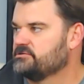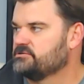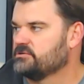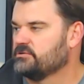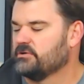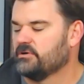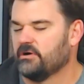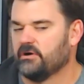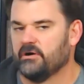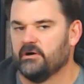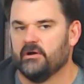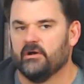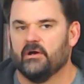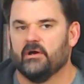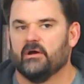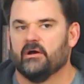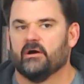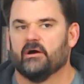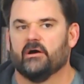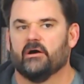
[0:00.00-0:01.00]
or
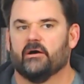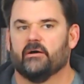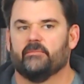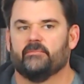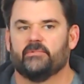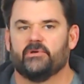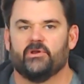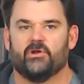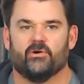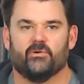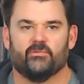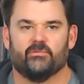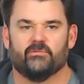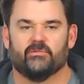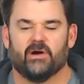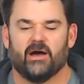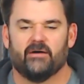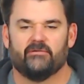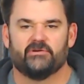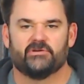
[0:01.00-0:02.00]

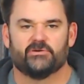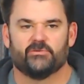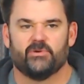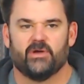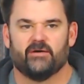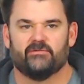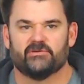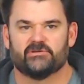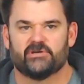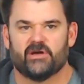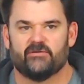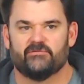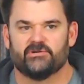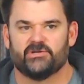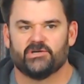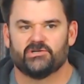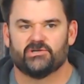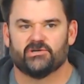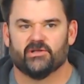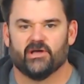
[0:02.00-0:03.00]
obviously we have this
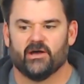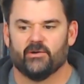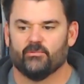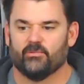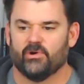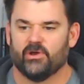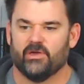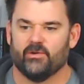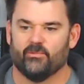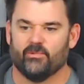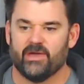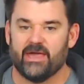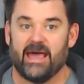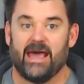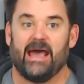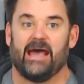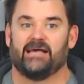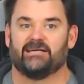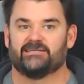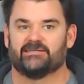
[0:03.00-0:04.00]
conversation a lot. We
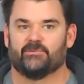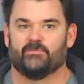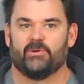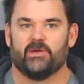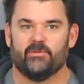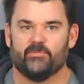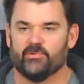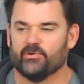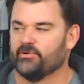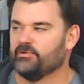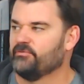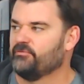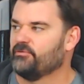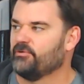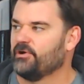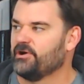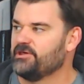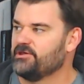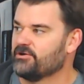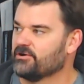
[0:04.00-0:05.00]
ask people for
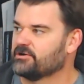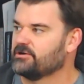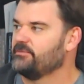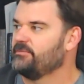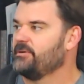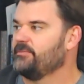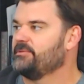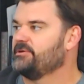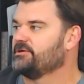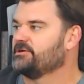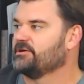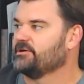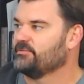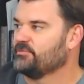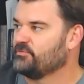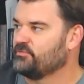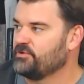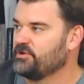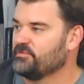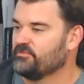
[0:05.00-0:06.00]
a year commitment to come to
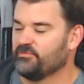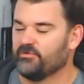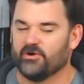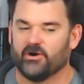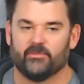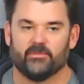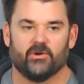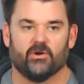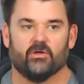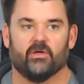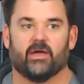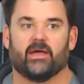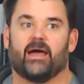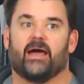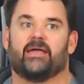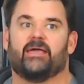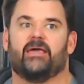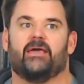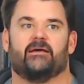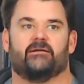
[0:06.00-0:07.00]
Freedom Farm. Like I
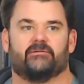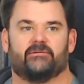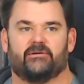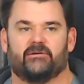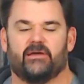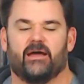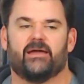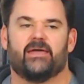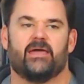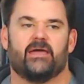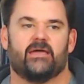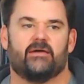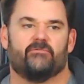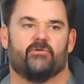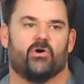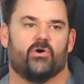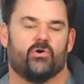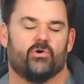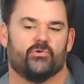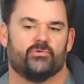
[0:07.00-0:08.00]
can't give a
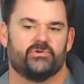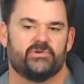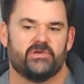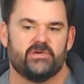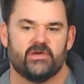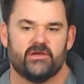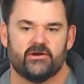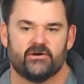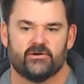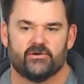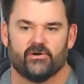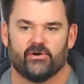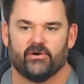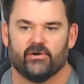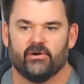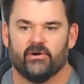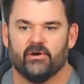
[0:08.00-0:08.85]
whole year.